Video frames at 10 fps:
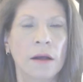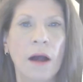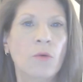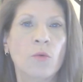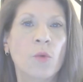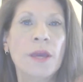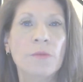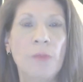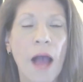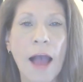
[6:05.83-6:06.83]

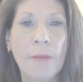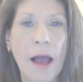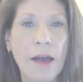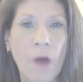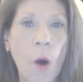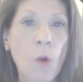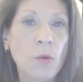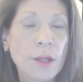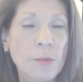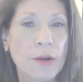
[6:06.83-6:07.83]
I've
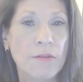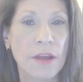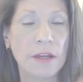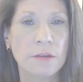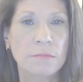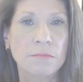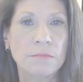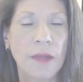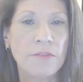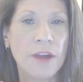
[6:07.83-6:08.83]
only been a victim,
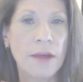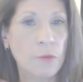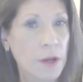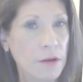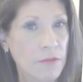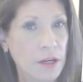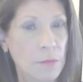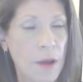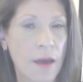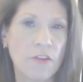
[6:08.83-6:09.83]
I've never been a
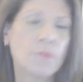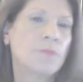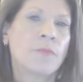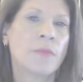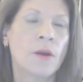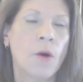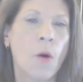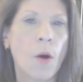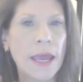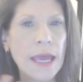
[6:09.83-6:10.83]
victimizer,
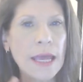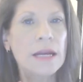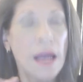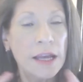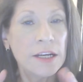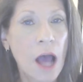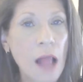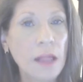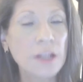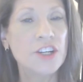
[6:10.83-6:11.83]
or in
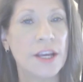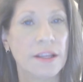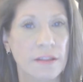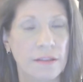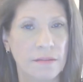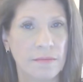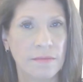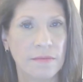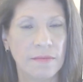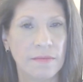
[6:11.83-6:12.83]
acknowledging
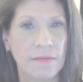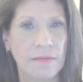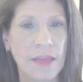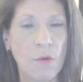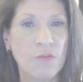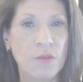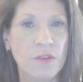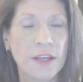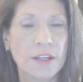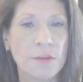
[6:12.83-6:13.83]
that we've been
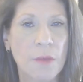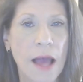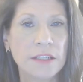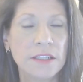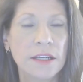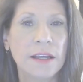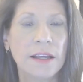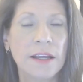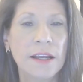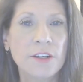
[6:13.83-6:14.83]
victimized,
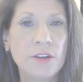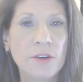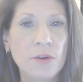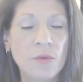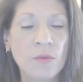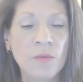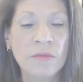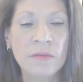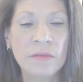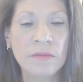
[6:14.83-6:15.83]
to
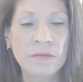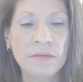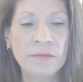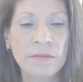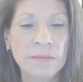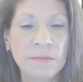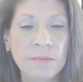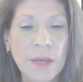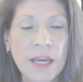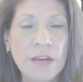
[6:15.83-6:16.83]

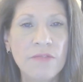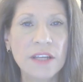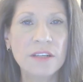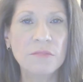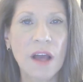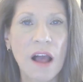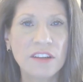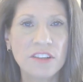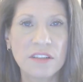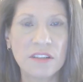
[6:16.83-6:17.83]
be in victim
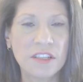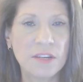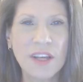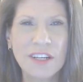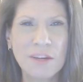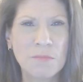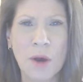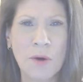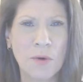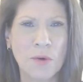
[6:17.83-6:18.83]
consciousness, in victim
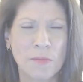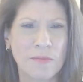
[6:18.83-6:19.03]
mode.